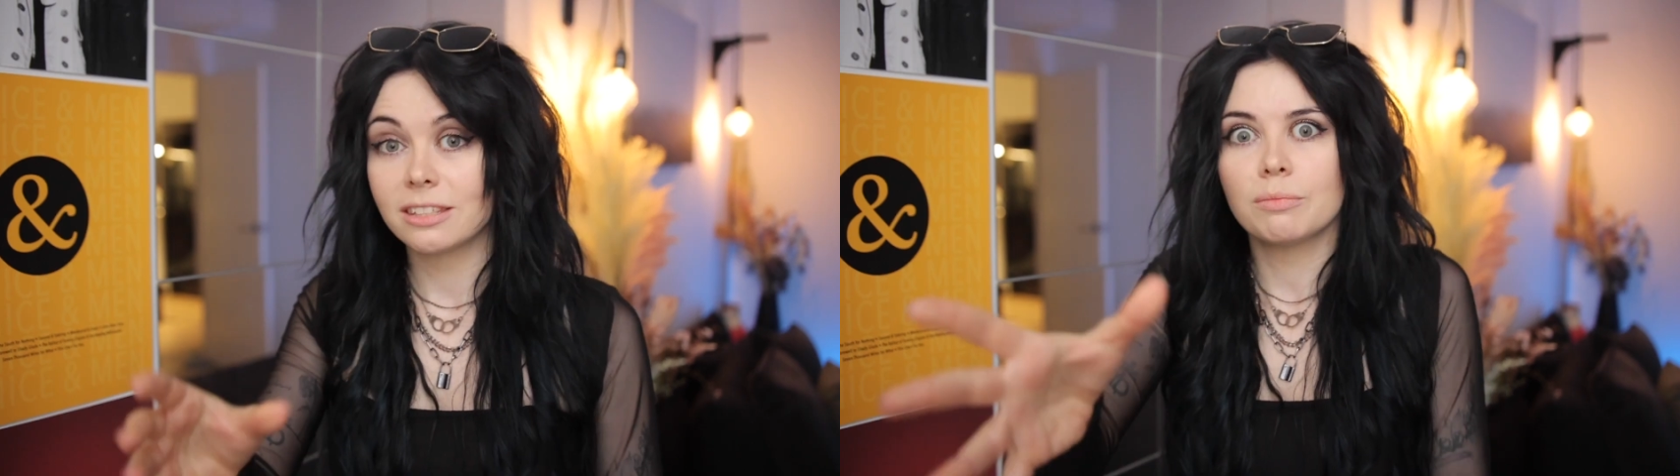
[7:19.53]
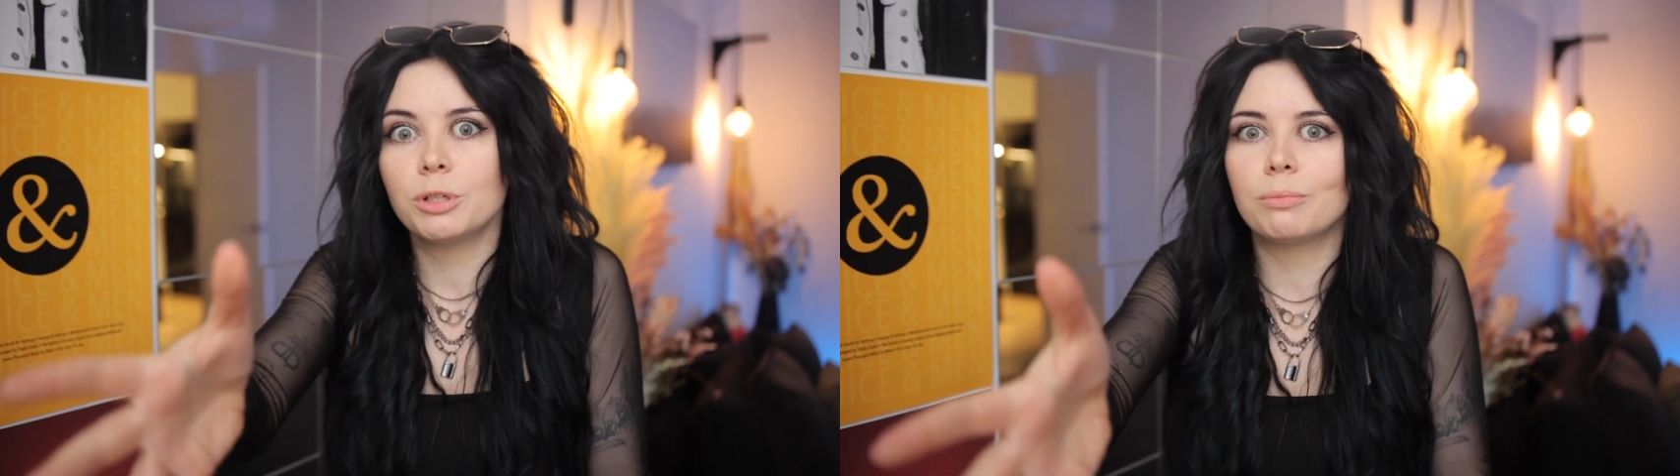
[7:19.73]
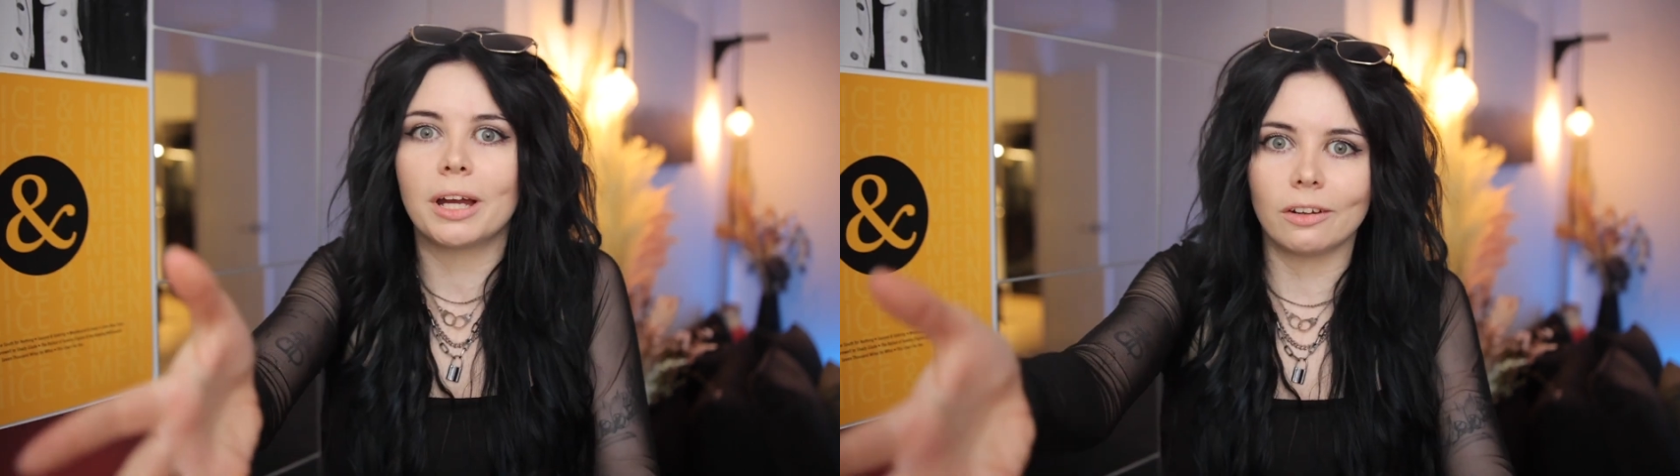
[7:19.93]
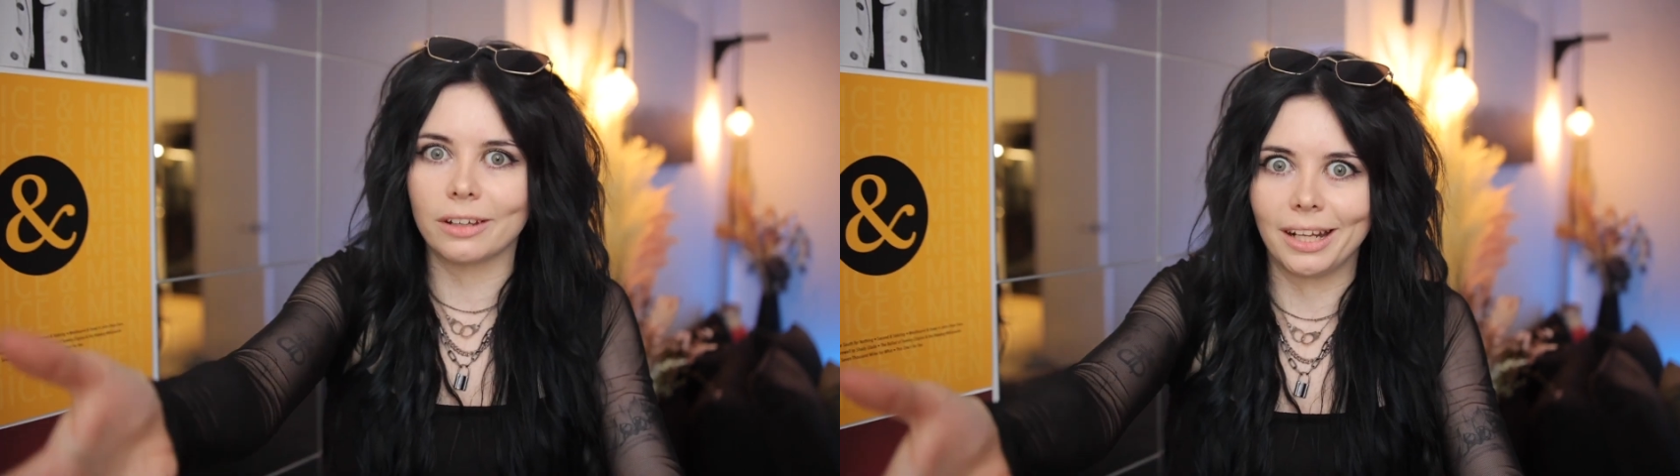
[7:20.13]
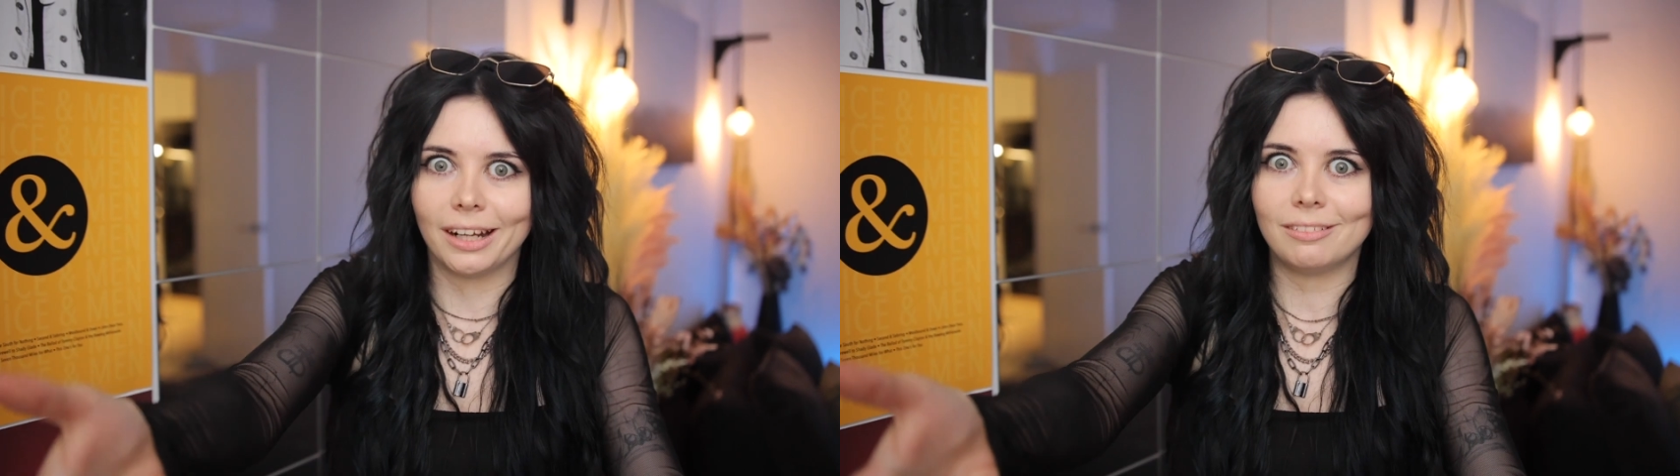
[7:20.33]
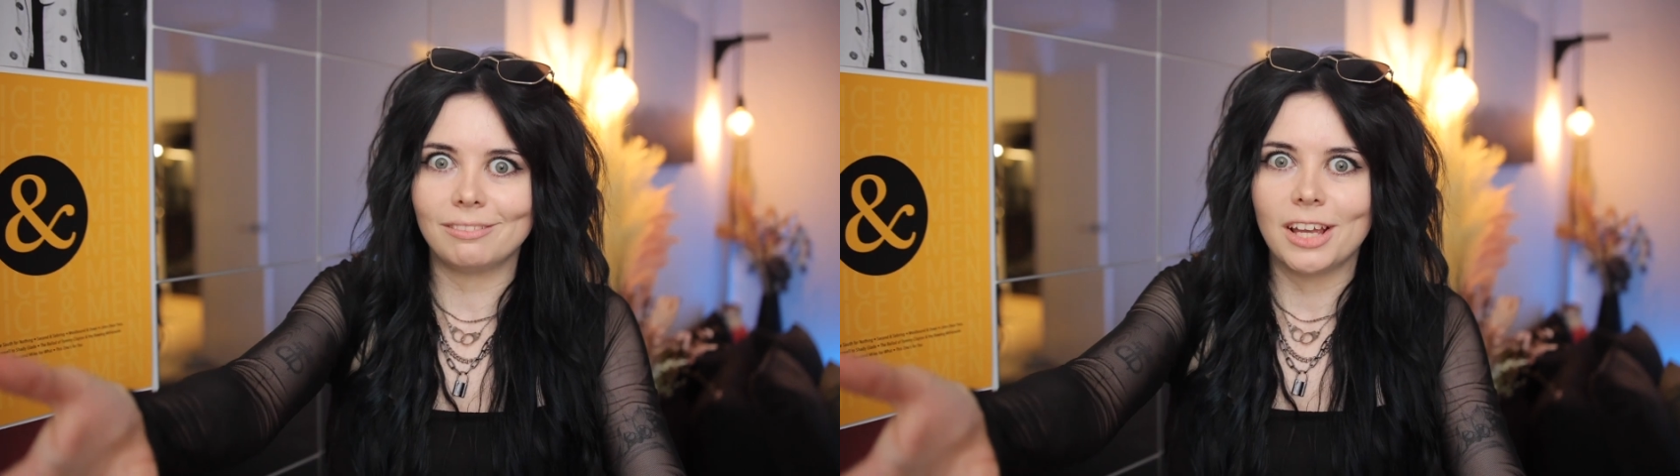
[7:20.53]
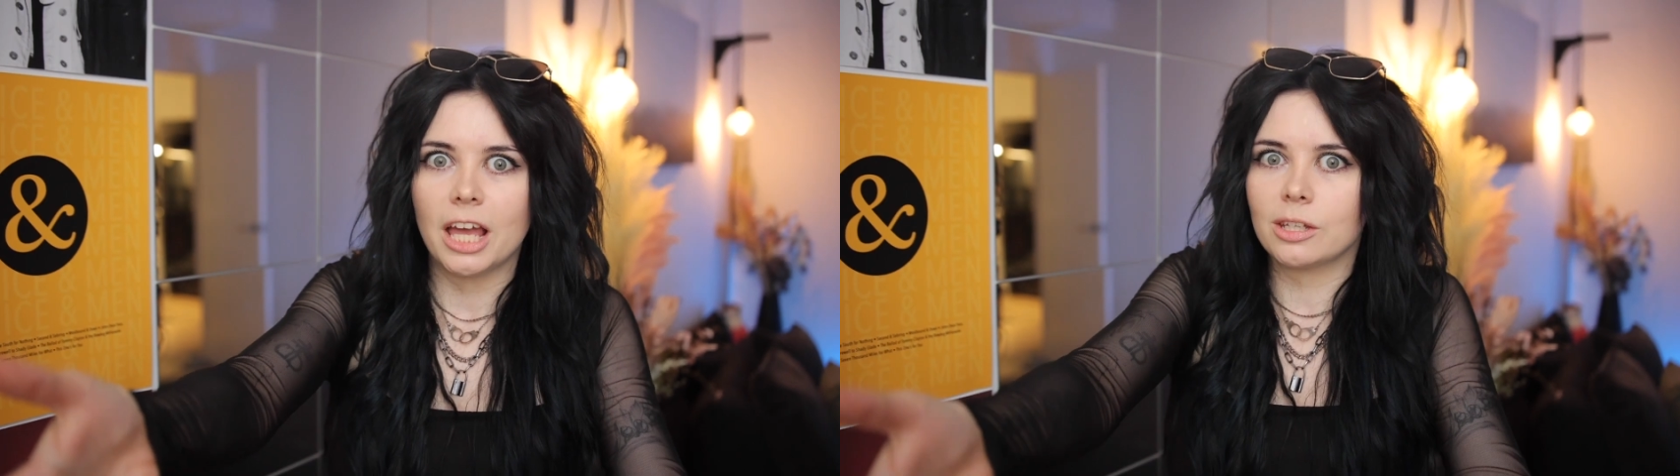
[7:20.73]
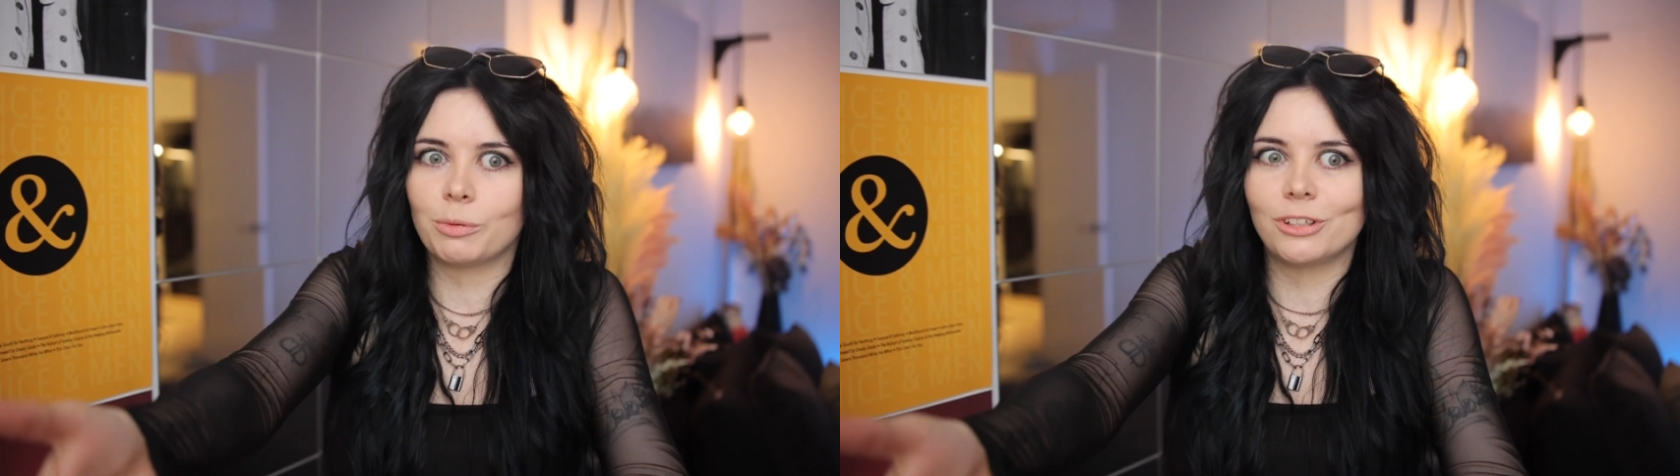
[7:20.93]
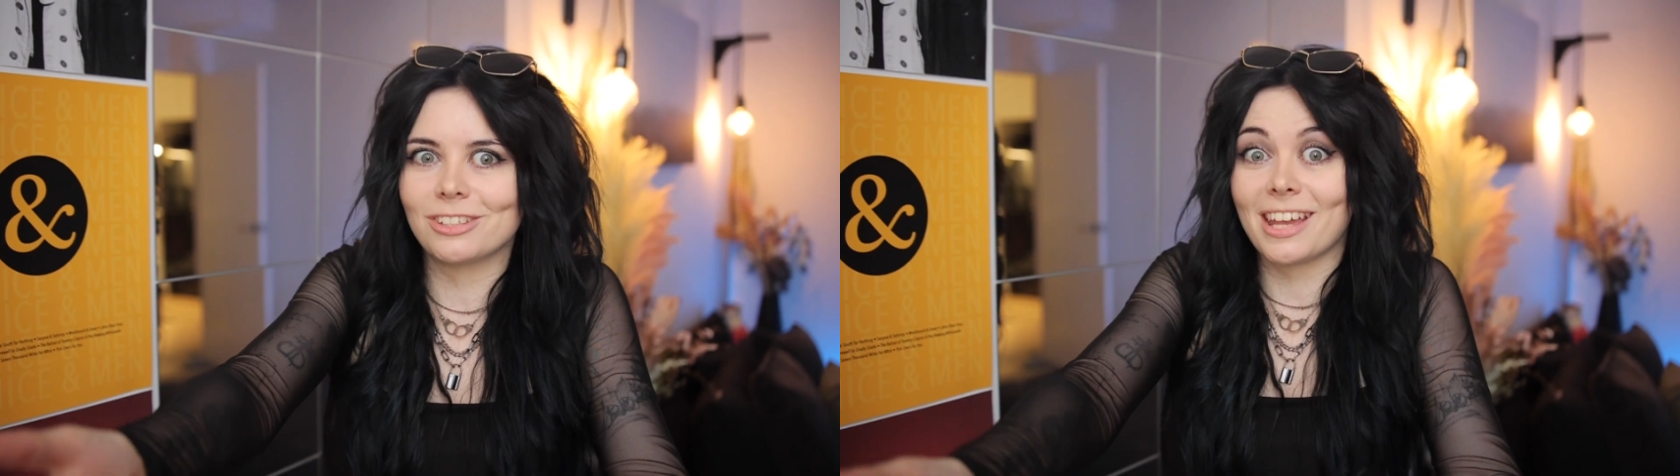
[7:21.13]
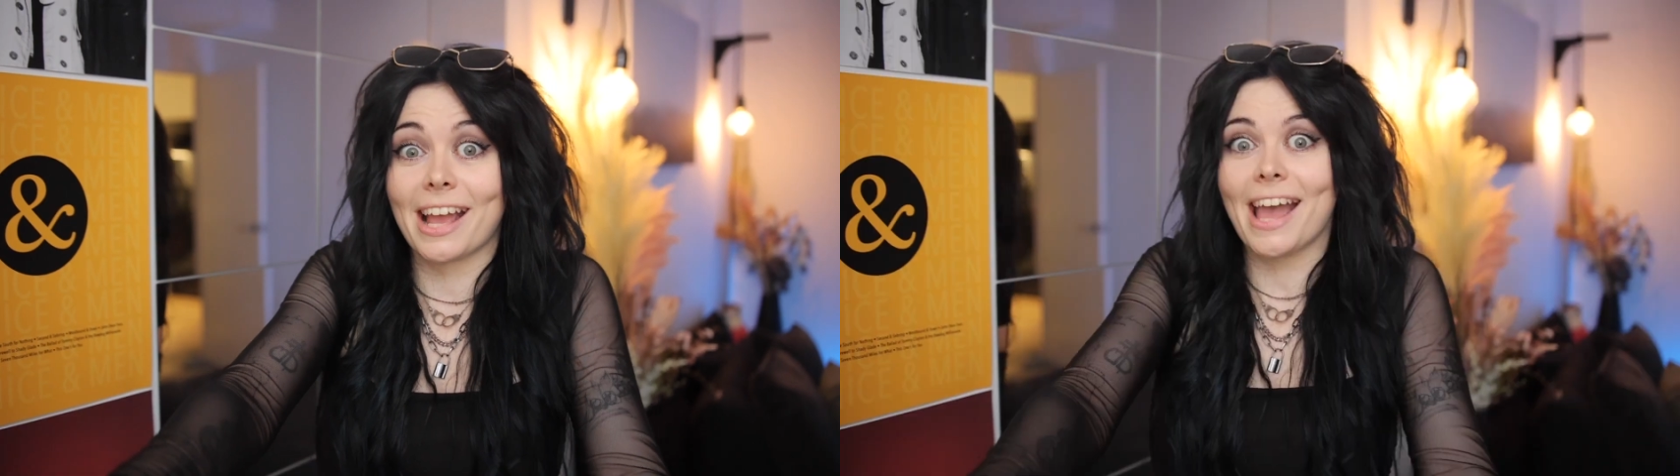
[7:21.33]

and some of you might not get it. And some of you are just like,